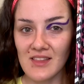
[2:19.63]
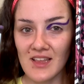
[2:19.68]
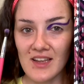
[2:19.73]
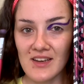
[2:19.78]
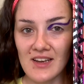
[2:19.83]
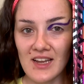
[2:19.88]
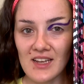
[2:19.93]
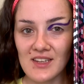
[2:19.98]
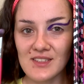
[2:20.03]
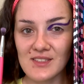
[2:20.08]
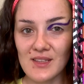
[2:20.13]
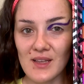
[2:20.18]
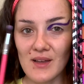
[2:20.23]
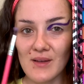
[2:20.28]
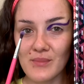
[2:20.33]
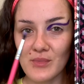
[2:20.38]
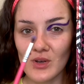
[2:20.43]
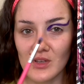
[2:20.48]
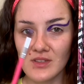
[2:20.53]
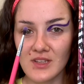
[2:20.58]
then next
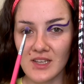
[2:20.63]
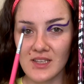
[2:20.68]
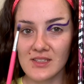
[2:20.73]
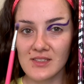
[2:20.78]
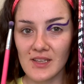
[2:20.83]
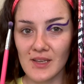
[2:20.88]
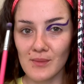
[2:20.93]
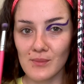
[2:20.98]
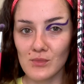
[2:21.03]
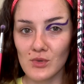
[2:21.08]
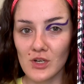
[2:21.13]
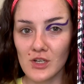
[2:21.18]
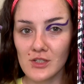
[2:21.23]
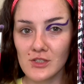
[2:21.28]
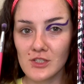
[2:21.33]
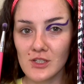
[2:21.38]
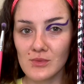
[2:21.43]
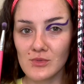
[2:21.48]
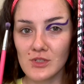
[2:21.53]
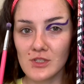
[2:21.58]
up, on that same
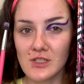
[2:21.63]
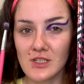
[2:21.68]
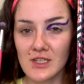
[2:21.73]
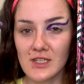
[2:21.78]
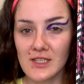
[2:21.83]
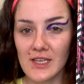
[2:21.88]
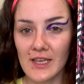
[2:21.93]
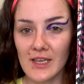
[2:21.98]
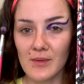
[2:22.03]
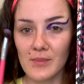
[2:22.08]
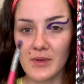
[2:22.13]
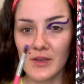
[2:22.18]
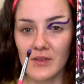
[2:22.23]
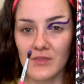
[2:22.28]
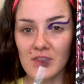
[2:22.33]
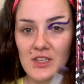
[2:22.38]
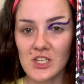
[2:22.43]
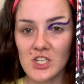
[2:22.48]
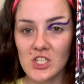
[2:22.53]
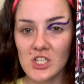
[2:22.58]
brush, I'm just going to take a bit
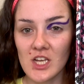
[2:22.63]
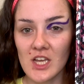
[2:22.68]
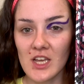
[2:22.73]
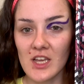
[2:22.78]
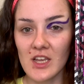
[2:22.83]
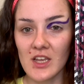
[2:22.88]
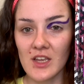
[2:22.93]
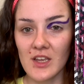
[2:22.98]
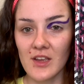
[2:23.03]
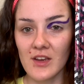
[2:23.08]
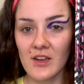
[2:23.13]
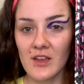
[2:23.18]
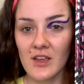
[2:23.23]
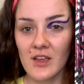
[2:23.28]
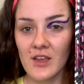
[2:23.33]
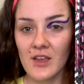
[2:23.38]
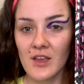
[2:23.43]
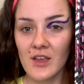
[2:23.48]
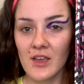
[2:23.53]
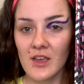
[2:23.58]
of this shade
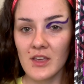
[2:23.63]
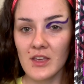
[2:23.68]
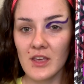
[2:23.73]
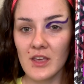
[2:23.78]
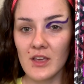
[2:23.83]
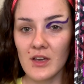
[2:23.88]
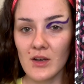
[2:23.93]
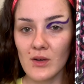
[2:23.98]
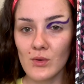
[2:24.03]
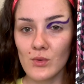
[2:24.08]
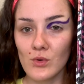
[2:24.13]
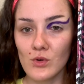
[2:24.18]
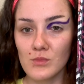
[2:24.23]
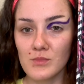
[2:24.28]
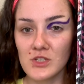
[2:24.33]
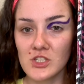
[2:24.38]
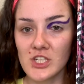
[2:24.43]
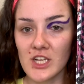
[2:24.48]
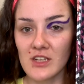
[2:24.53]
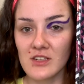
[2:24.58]
here called
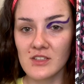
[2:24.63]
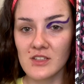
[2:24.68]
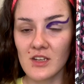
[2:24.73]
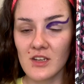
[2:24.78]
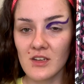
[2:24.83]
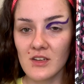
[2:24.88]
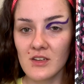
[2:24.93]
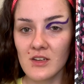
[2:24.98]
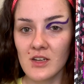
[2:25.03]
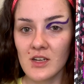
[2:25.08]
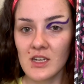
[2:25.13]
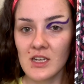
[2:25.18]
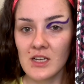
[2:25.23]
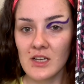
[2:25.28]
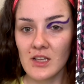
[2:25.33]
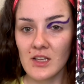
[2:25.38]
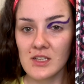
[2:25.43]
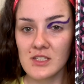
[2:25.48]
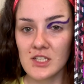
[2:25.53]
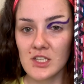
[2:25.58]
Magenta.
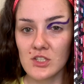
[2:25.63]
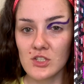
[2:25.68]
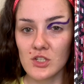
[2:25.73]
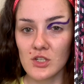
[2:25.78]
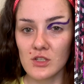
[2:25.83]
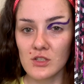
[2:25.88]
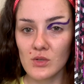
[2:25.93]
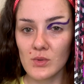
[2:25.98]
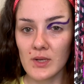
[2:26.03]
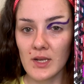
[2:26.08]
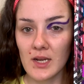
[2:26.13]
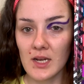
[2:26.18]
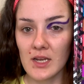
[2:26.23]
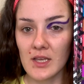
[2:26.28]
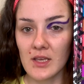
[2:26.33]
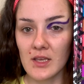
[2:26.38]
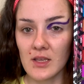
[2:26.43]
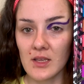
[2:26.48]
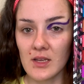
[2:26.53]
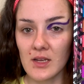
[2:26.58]
I did just
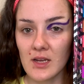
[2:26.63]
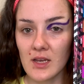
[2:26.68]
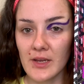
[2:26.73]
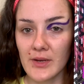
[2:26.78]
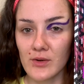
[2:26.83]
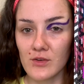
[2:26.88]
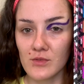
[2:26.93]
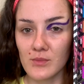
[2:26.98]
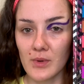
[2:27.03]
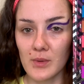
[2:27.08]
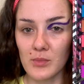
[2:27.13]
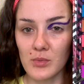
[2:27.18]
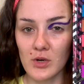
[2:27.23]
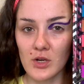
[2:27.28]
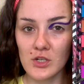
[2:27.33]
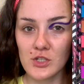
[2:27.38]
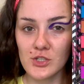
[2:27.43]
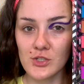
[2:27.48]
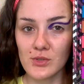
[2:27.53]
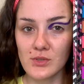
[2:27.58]
quickly clean off my
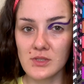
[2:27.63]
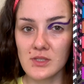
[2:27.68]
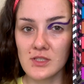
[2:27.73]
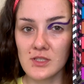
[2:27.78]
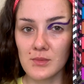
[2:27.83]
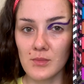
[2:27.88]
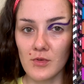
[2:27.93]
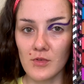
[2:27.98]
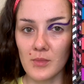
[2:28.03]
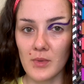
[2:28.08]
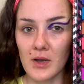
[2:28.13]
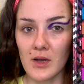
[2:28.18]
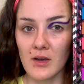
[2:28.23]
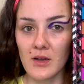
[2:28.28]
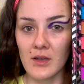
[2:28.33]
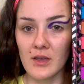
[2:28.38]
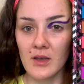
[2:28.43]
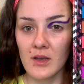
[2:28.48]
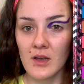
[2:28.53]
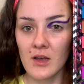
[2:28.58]
brush using some of
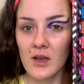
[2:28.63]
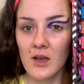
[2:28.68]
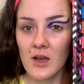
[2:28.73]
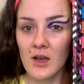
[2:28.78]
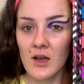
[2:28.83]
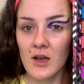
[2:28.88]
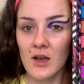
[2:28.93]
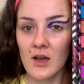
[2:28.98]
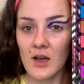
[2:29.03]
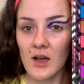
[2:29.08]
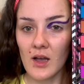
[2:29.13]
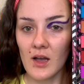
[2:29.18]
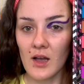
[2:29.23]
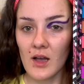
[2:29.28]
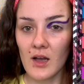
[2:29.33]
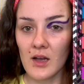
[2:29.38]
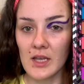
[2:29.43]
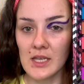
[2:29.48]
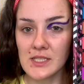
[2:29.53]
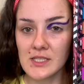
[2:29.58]
my
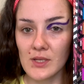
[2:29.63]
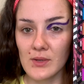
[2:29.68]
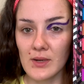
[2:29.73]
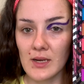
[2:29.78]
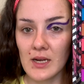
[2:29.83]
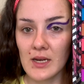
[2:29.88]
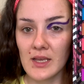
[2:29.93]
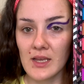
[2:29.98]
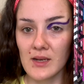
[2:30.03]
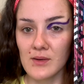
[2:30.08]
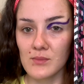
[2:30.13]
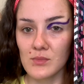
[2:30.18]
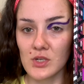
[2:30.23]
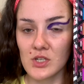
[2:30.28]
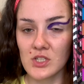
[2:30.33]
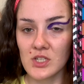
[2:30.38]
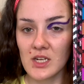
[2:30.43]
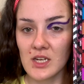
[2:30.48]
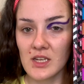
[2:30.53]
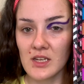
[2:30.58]
ISO Clean
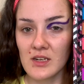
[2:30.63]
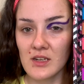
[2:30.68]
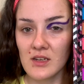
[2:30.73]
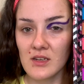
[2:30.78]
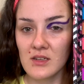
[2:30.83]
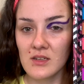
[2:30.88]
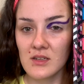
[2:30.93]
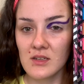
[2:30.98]
brush cleaner,